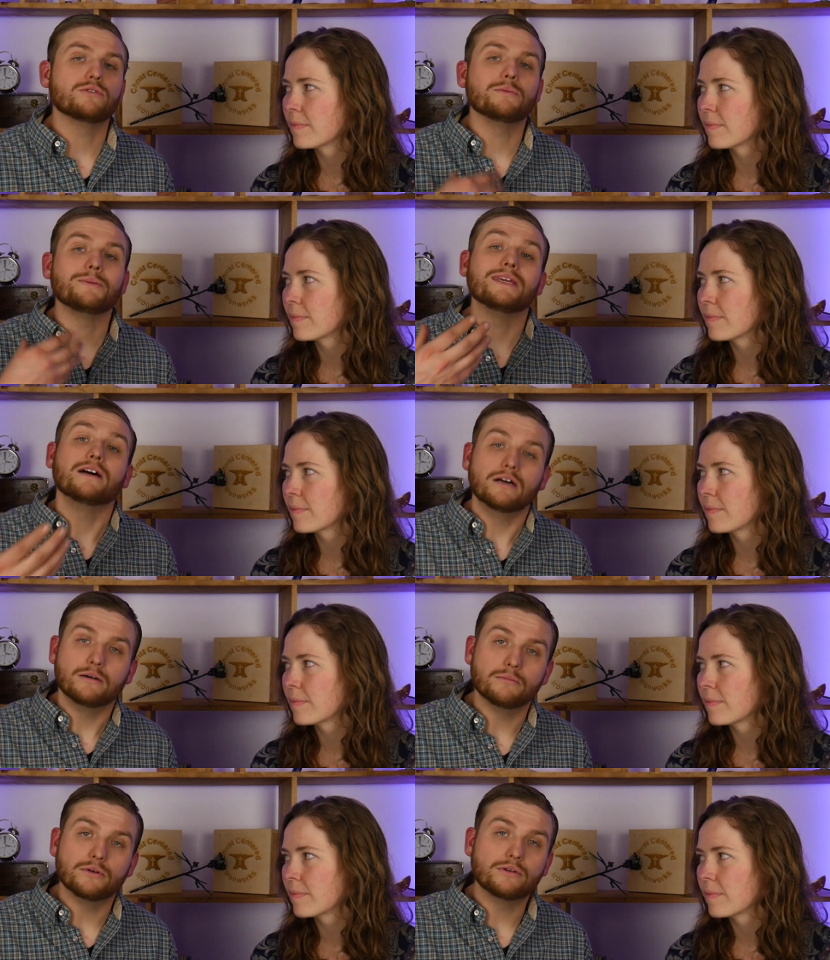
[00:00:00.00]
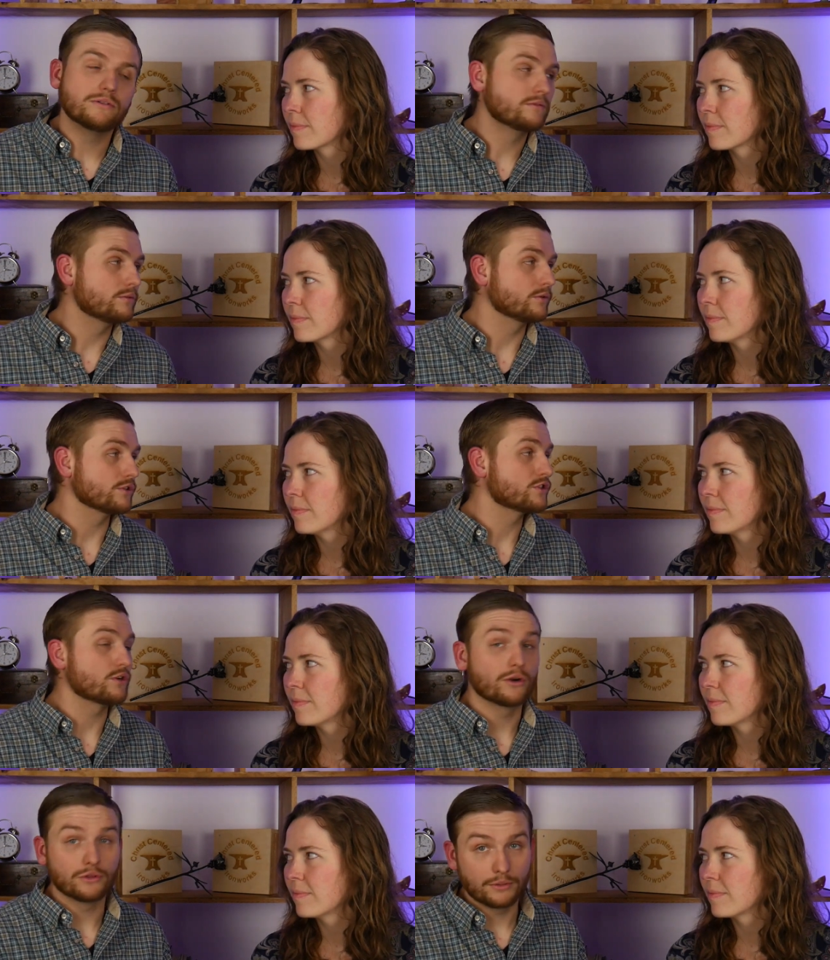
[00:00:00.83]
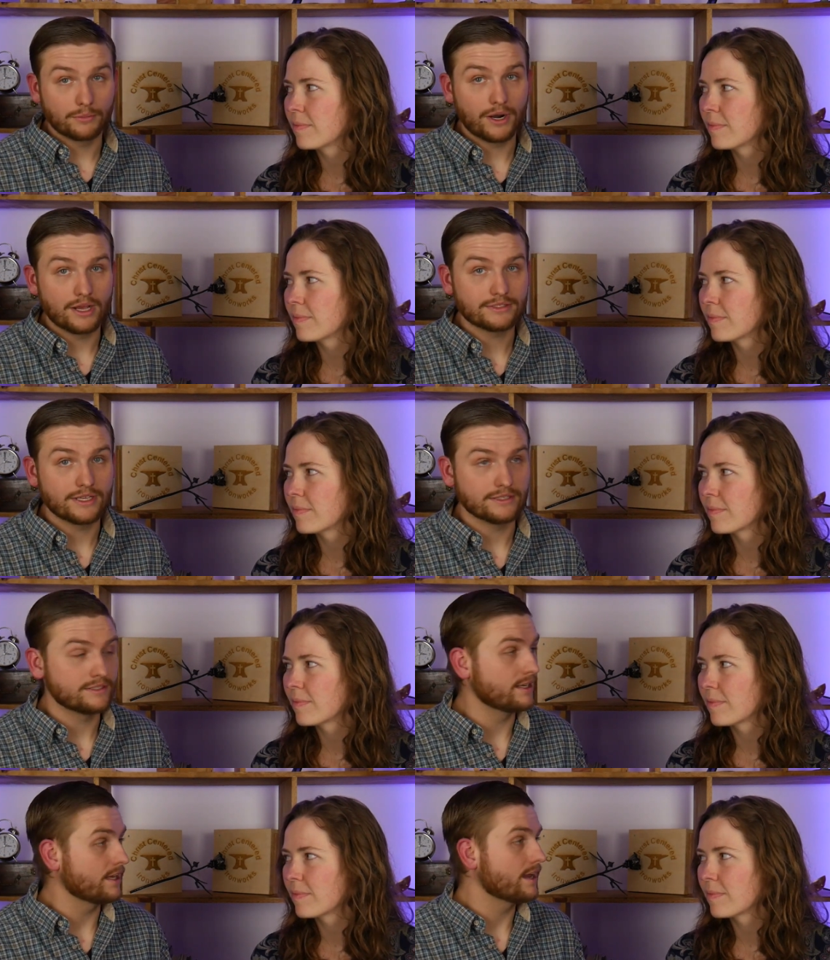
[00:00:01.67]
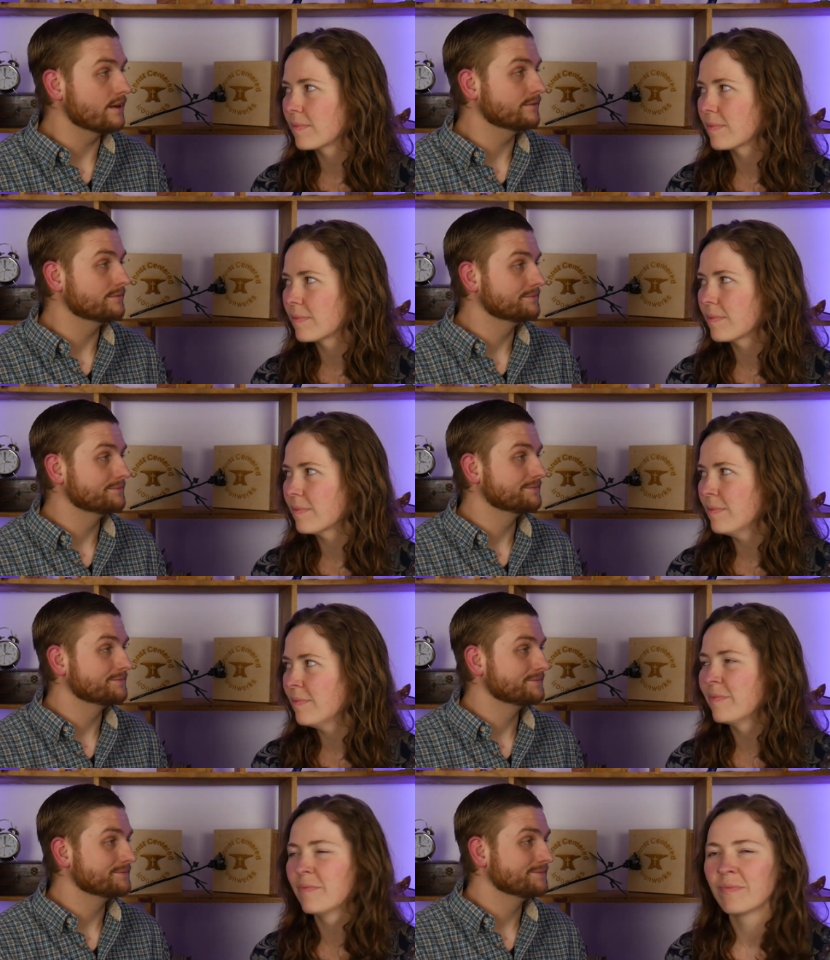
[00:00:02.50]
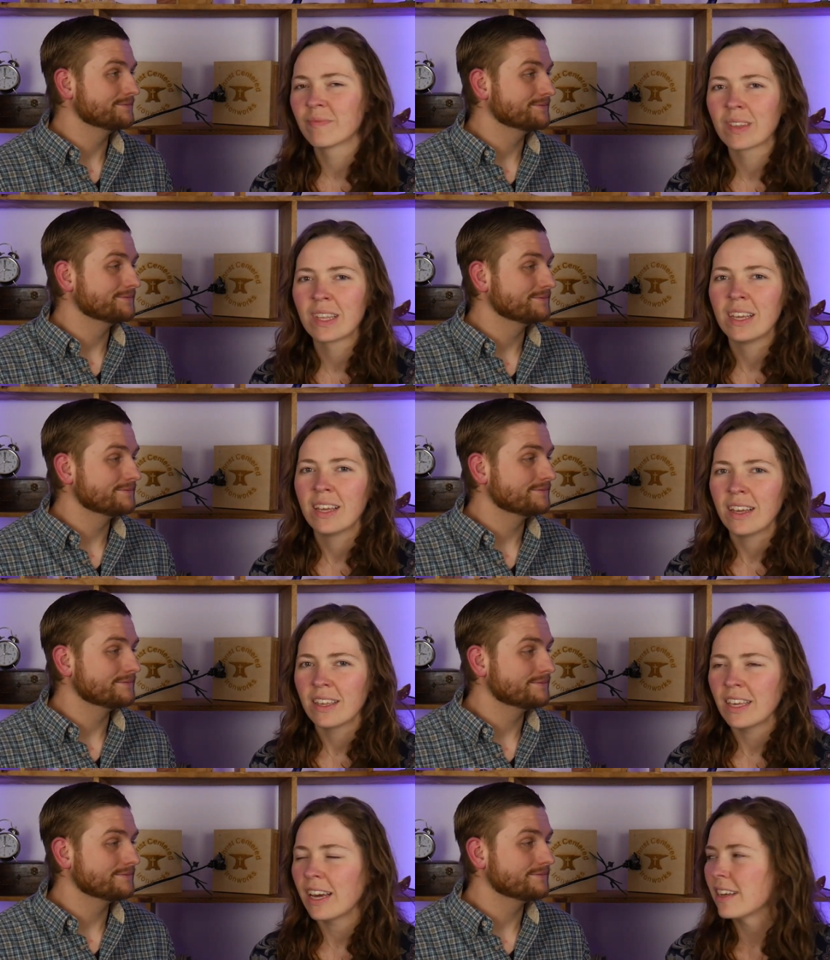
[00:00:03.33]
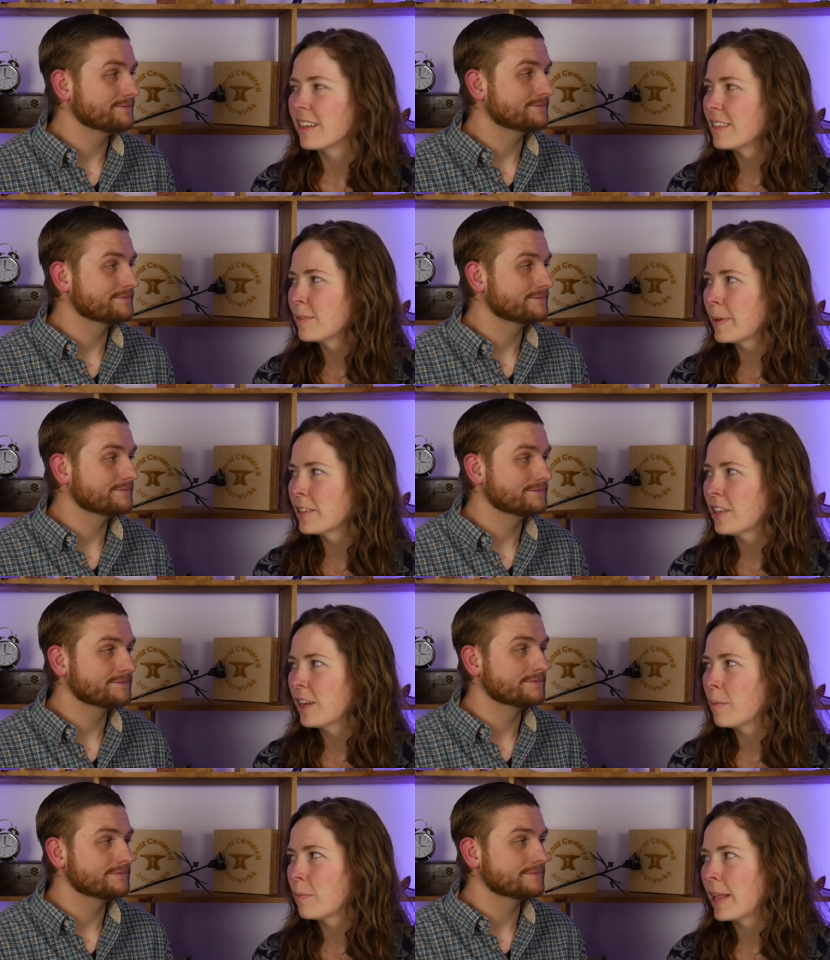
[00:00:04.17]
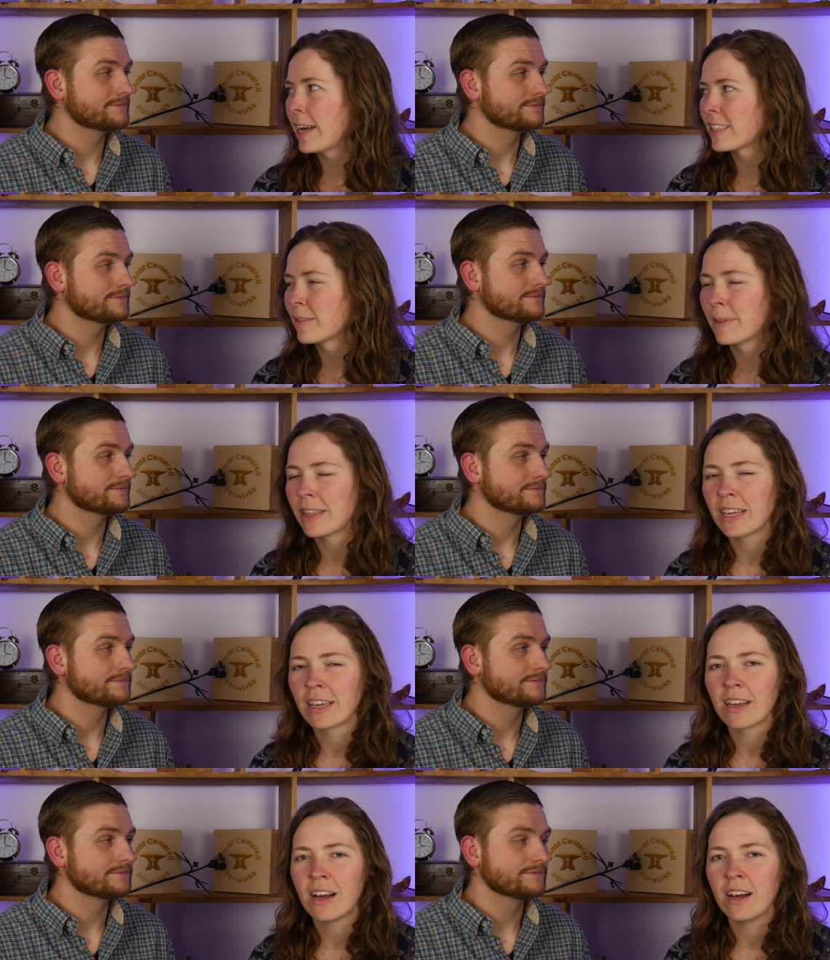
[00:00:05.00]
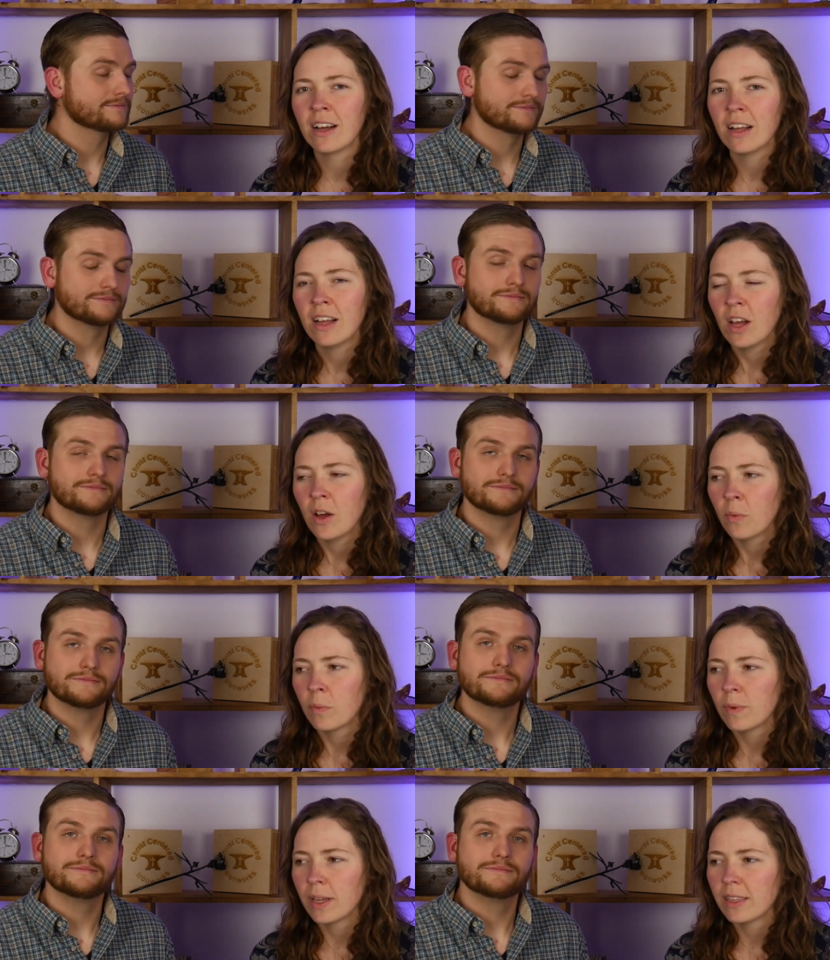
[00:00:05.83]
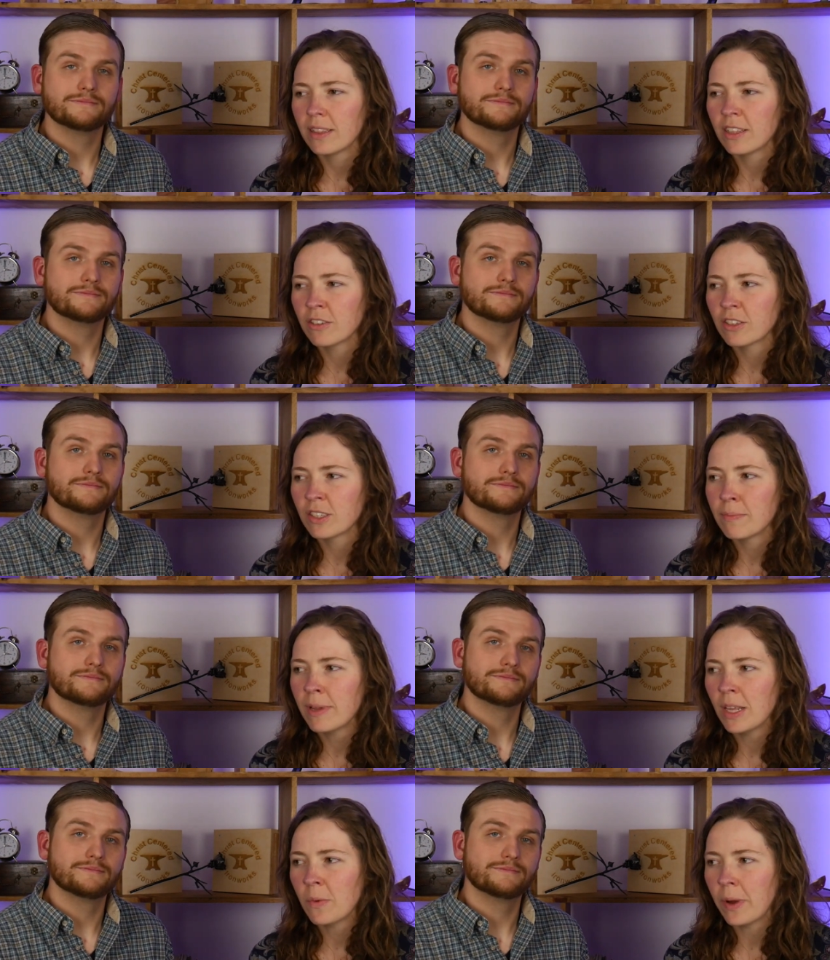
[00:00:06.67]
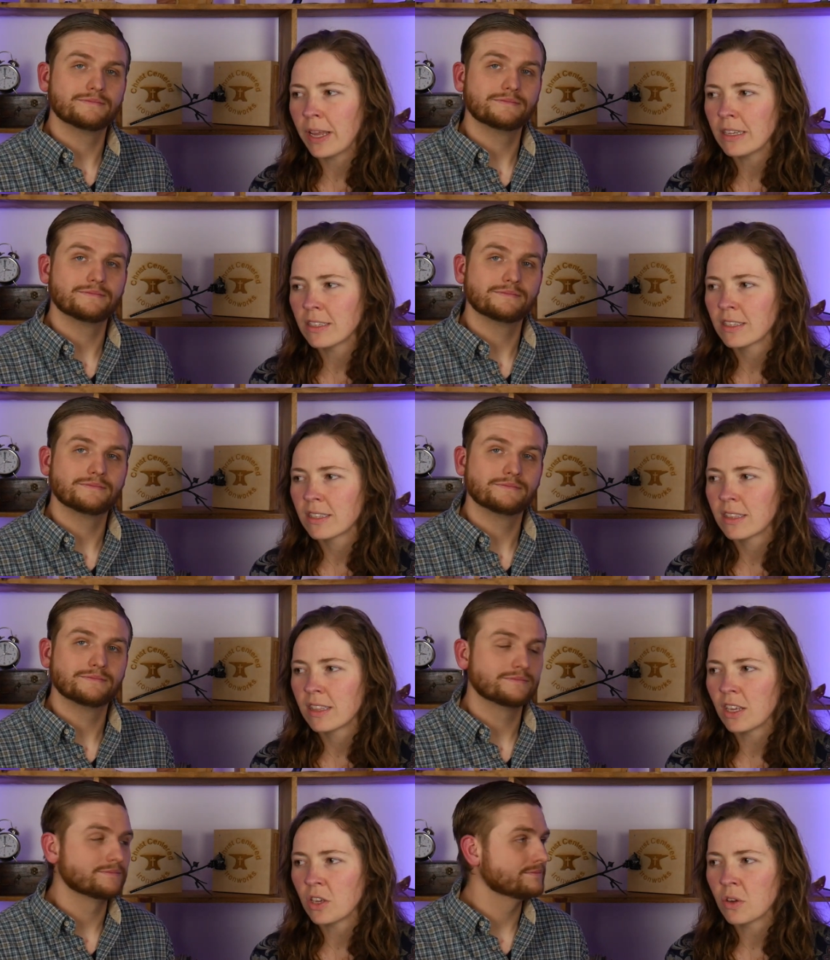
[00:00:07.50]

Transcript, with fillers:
Speaker 1: to be humble. Or start the process
Speaker 2: anyhow. Mm-hmm. Yeah, especially in blacksmithing, uh, there's many ways that